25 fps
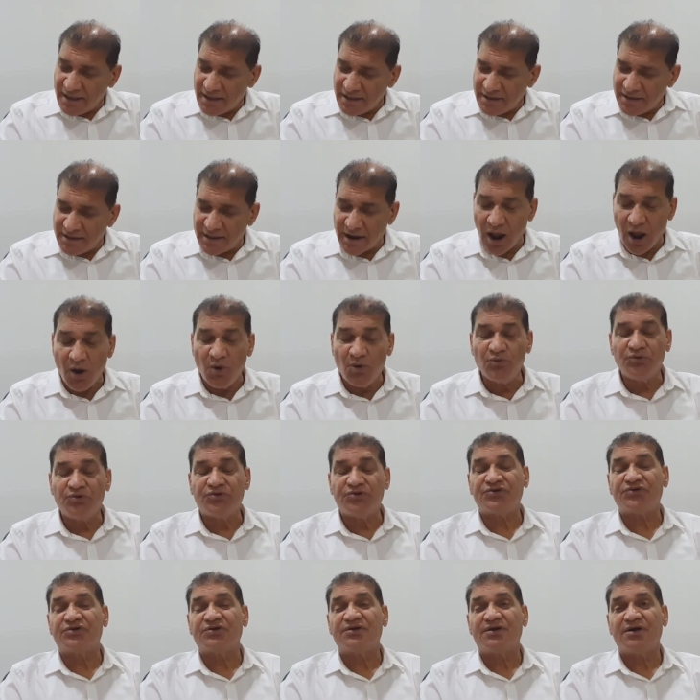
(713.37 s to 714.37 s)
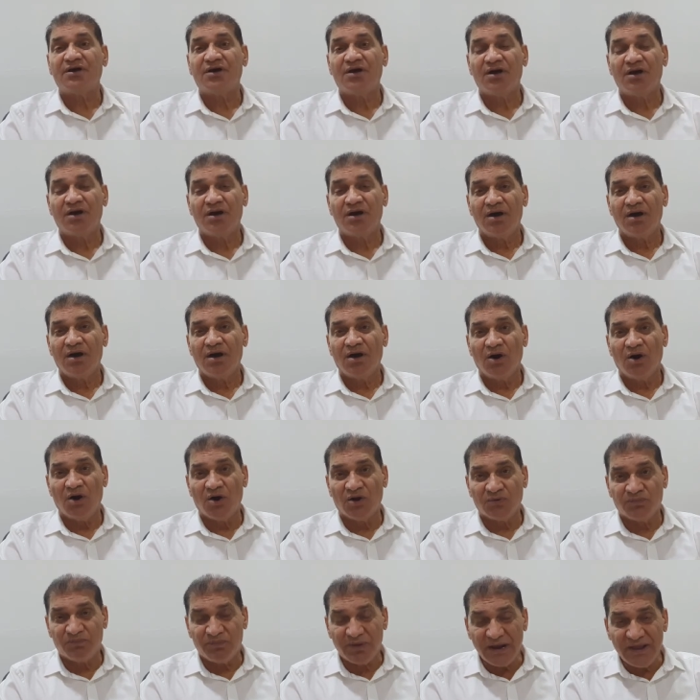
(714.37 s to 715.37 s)
ground
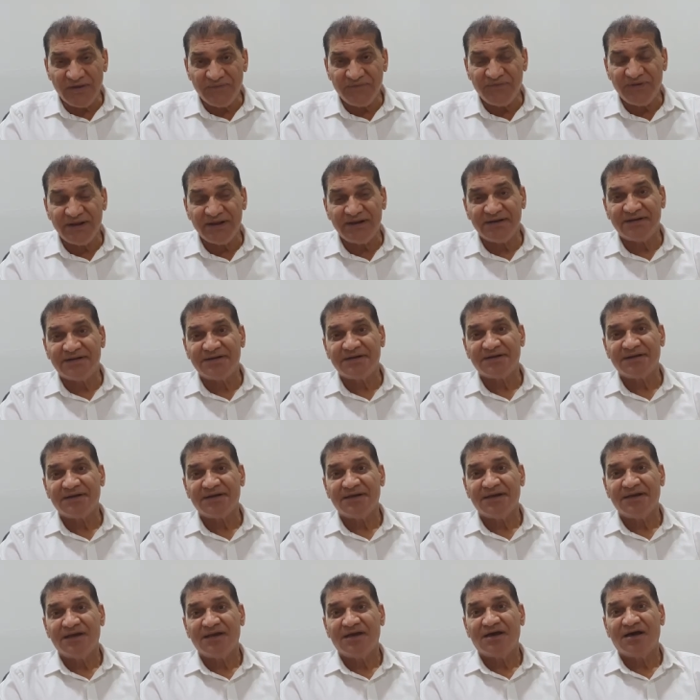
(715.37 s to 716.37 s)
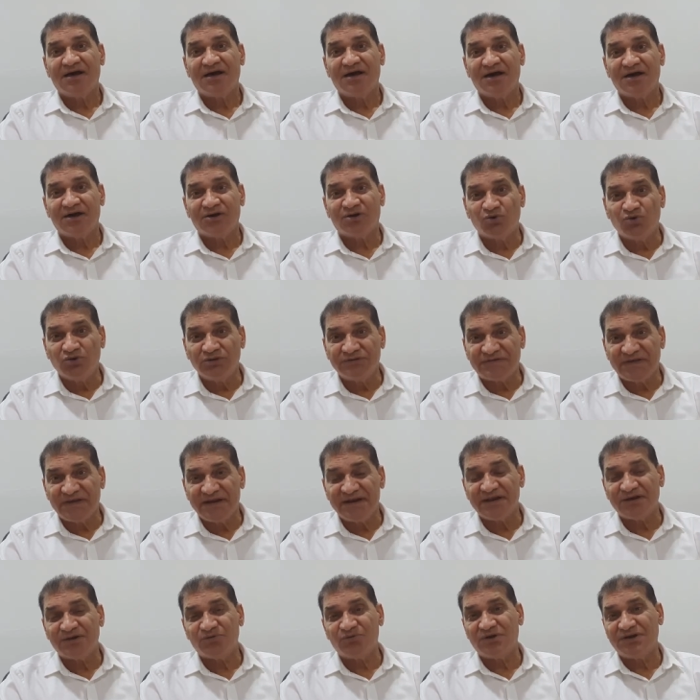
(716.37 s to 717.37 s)
or playfield rules and
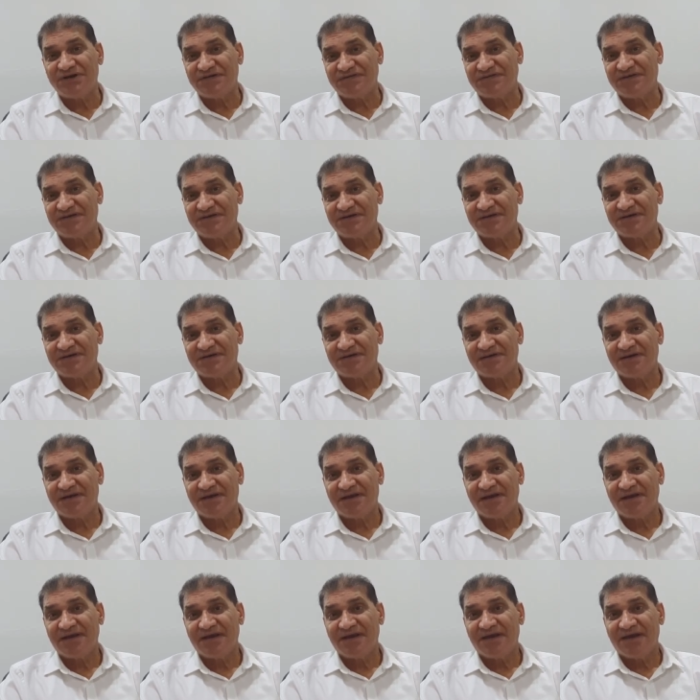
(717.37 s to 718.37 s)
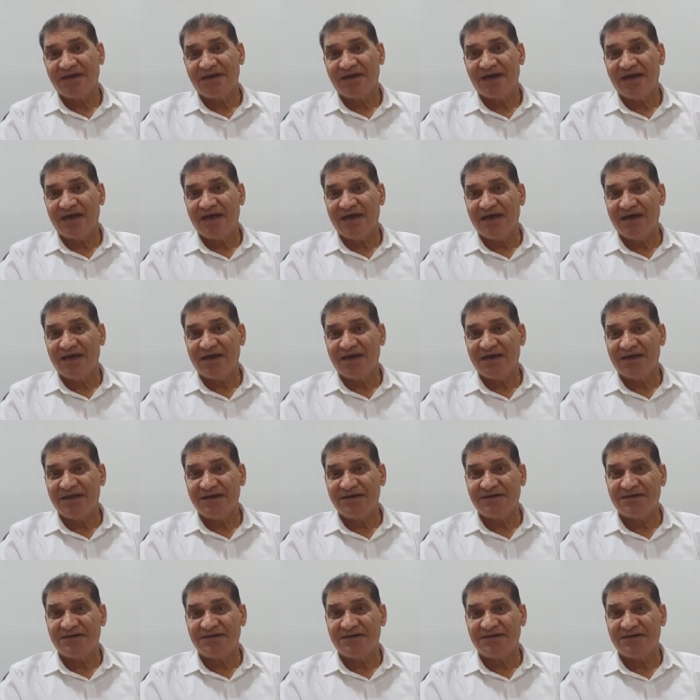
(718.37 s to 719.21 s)
regulation, and